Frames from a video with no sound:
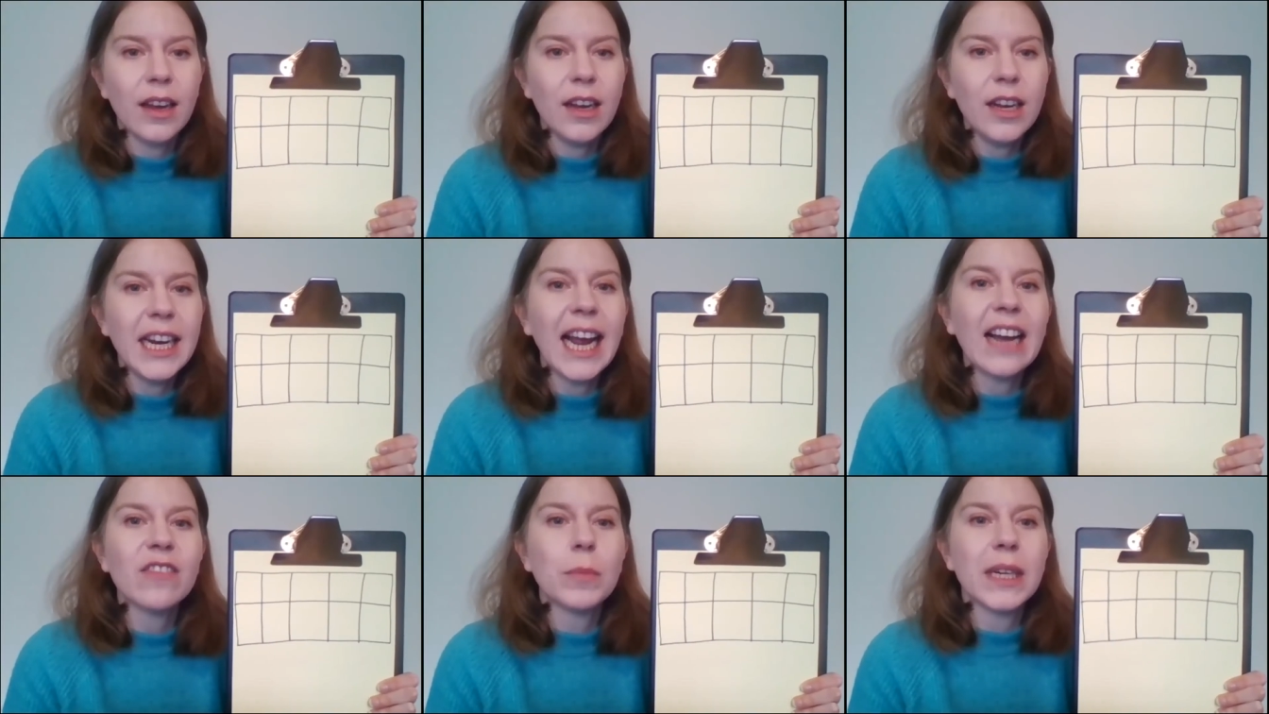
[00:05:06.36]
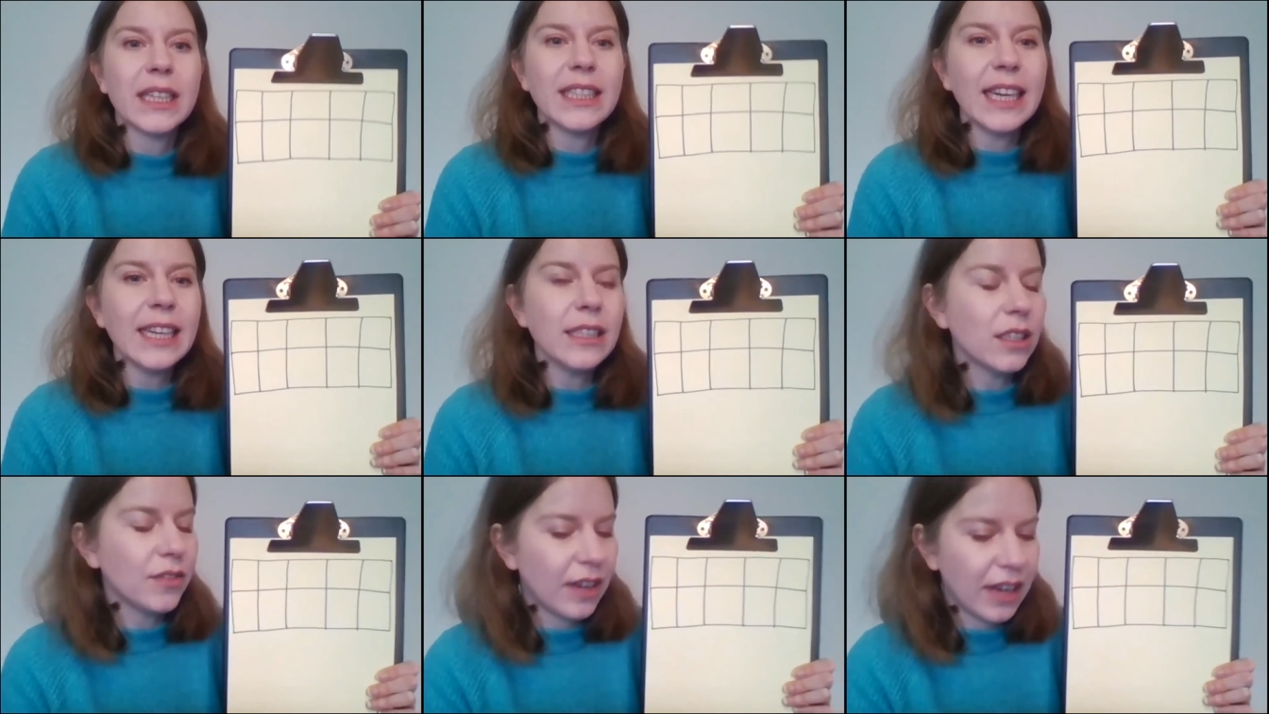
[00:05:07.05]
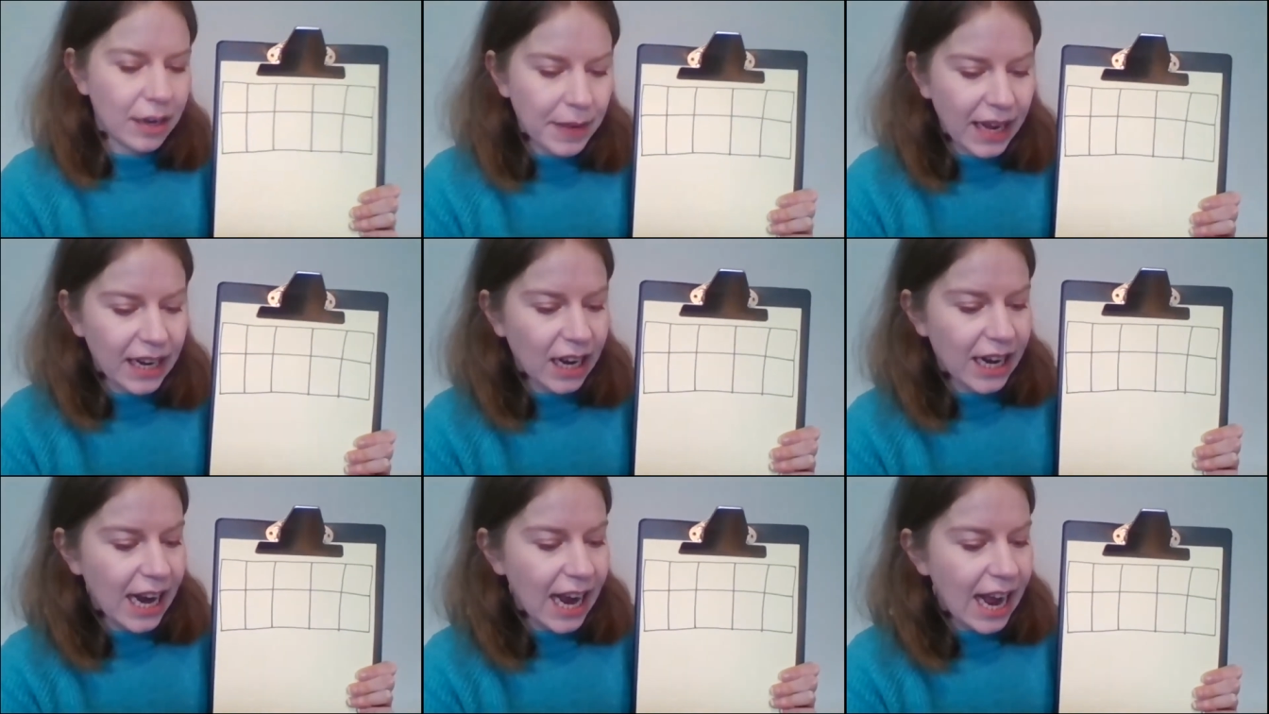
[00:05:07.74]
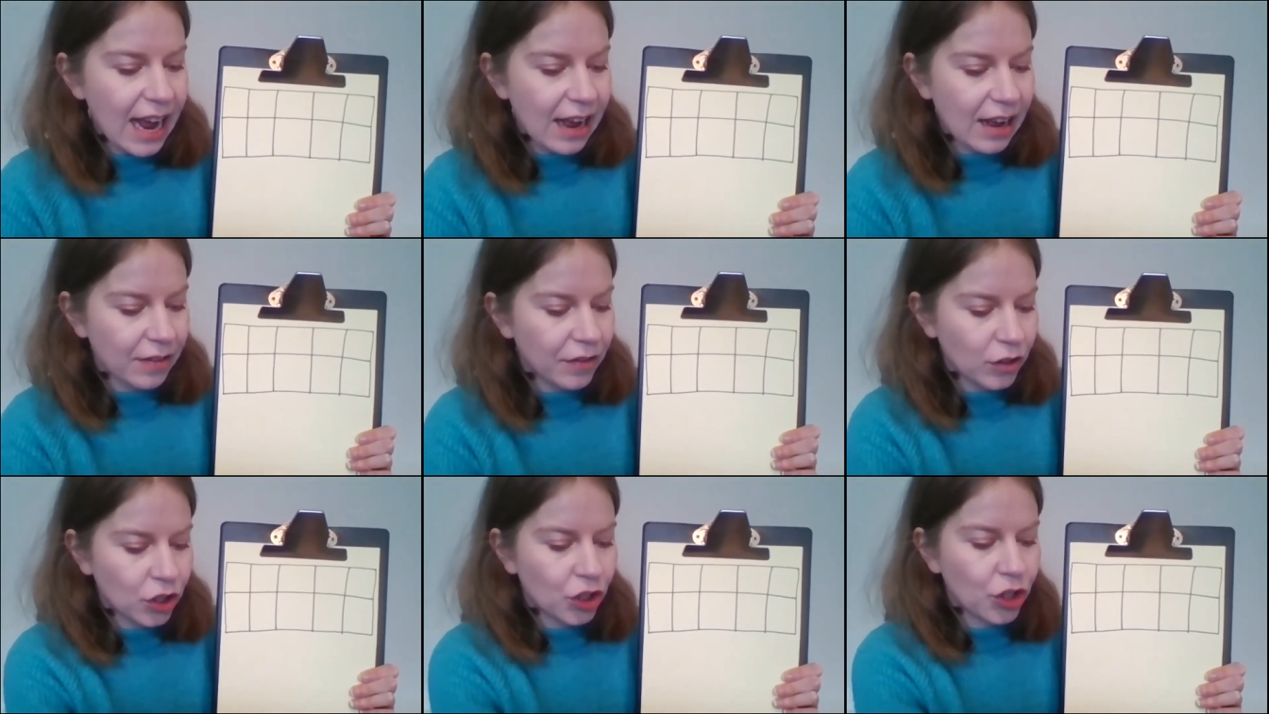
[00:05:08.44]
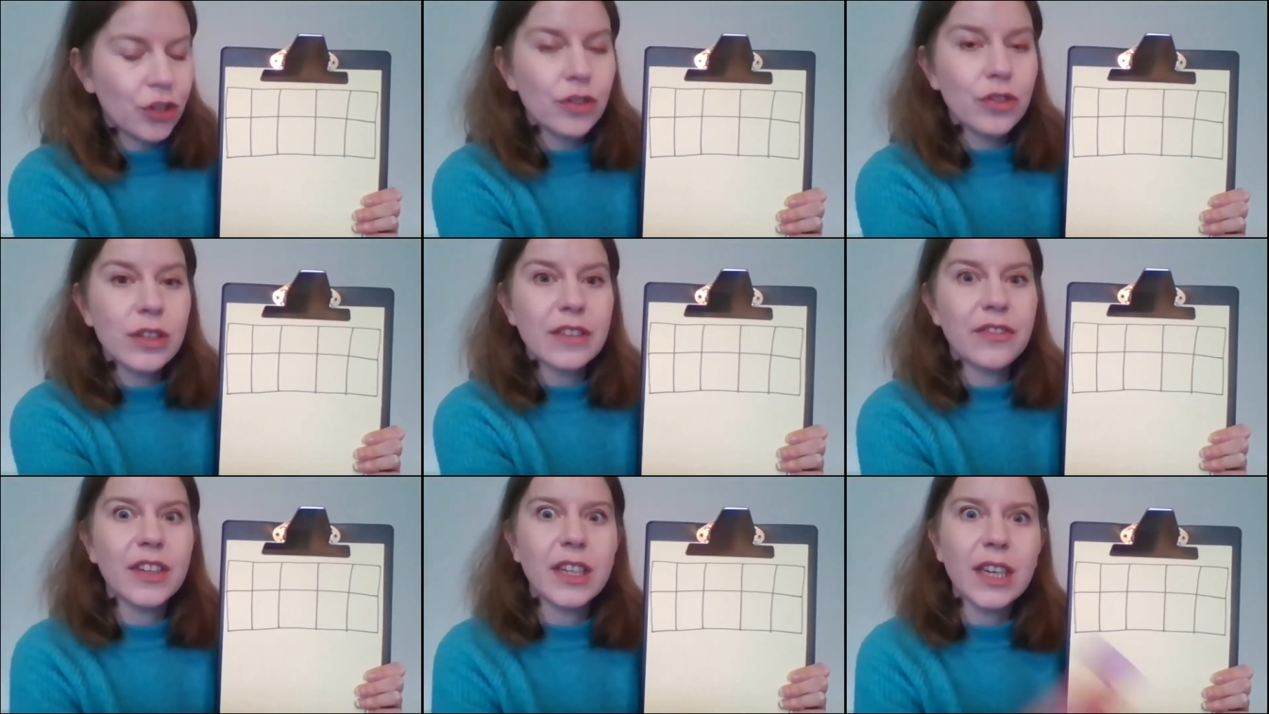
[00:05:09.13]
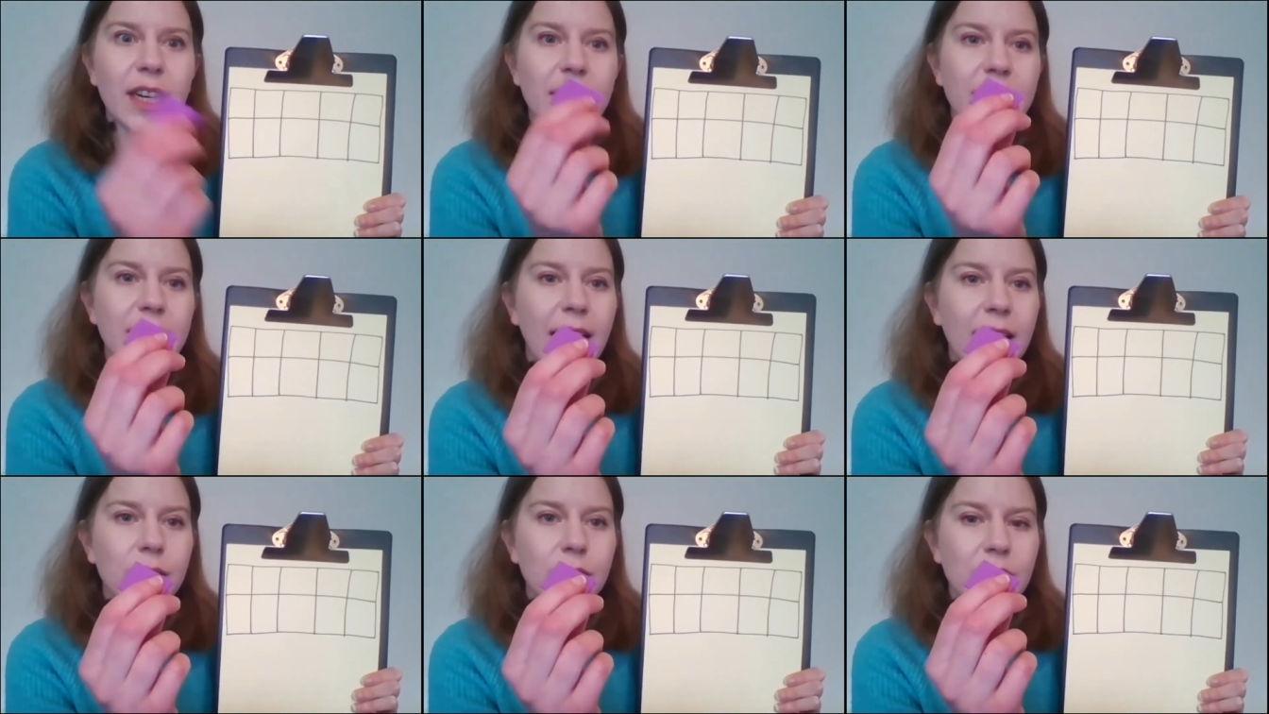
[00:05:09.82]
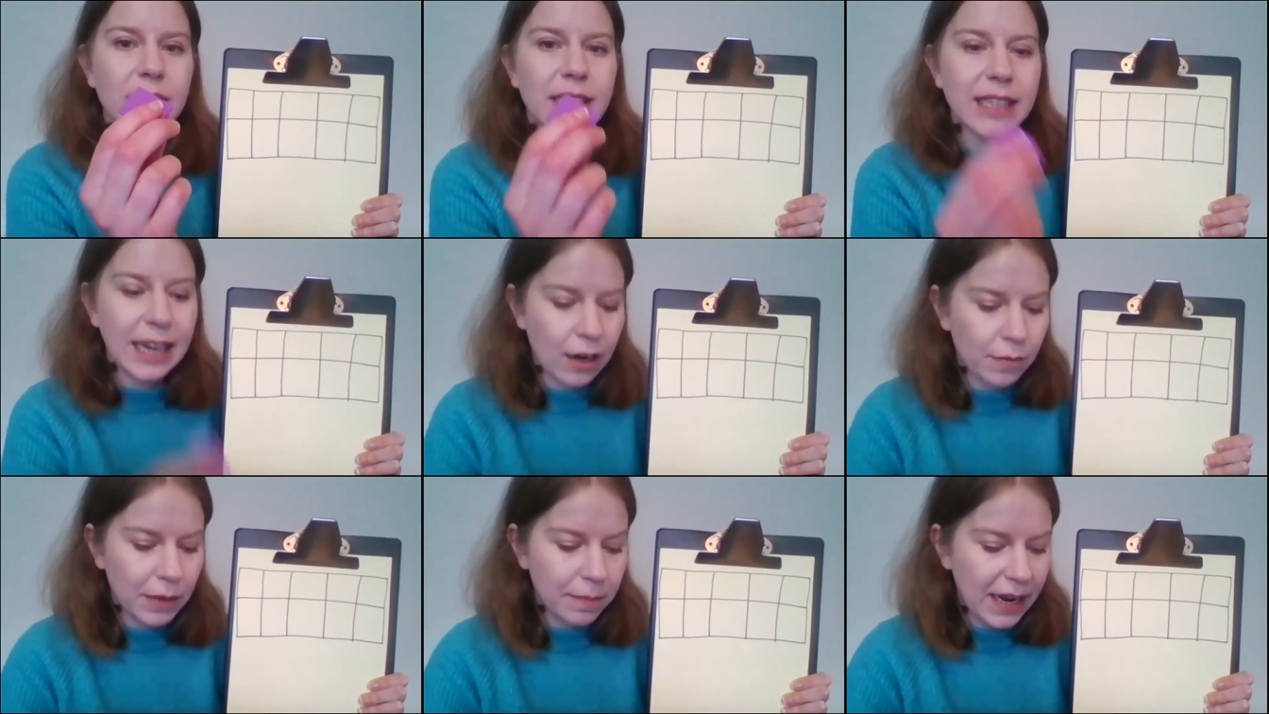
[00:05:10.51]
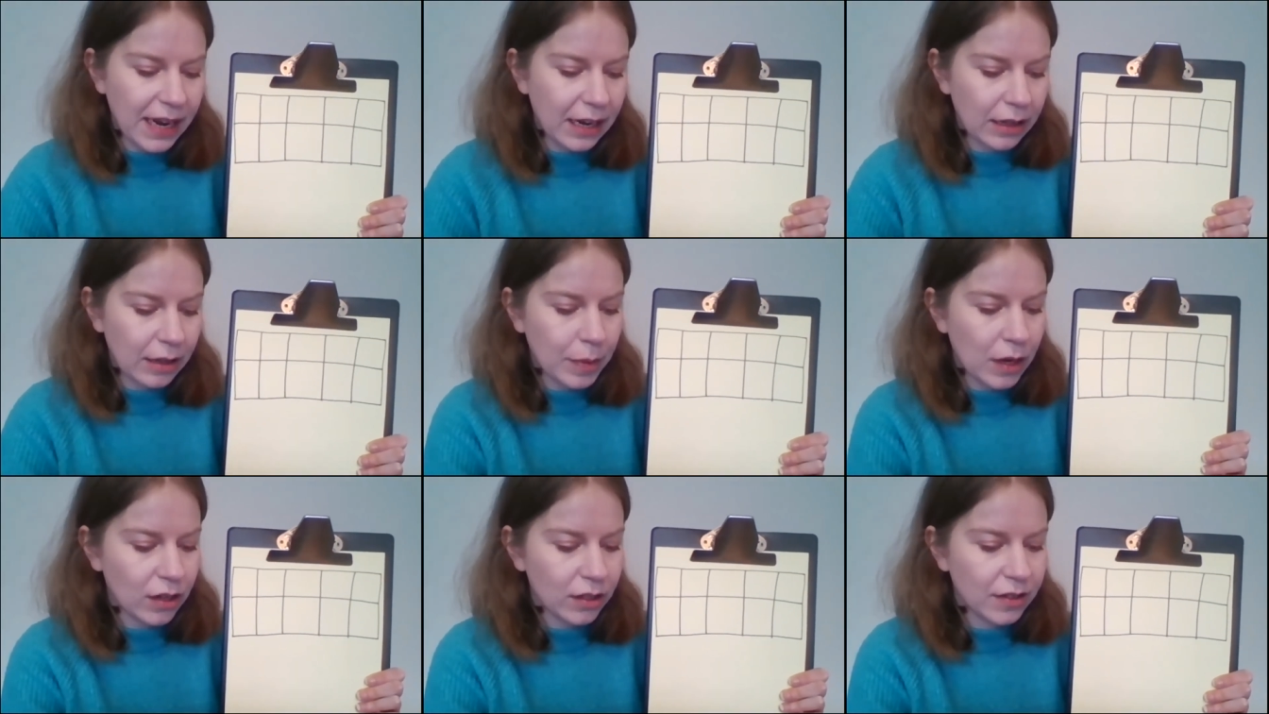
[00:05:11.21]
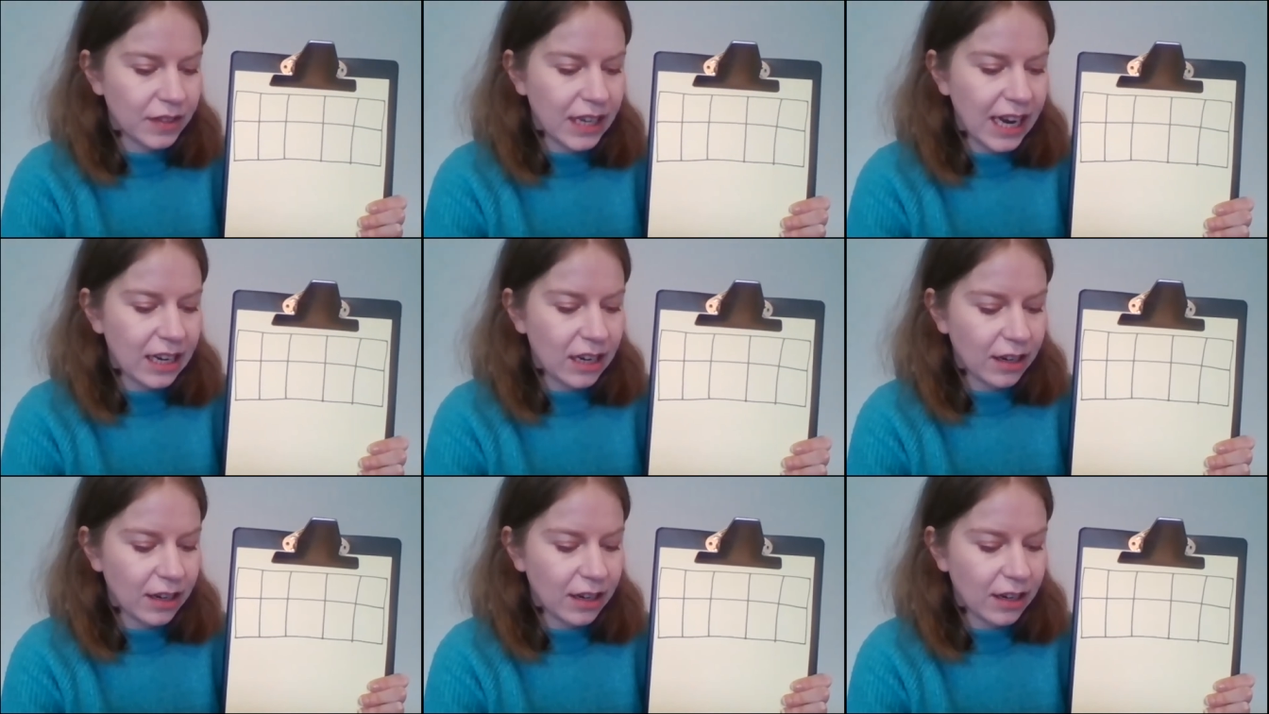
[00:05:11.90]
I have my tens frame and I have 2 different coloured counters to help me make the parts of 10.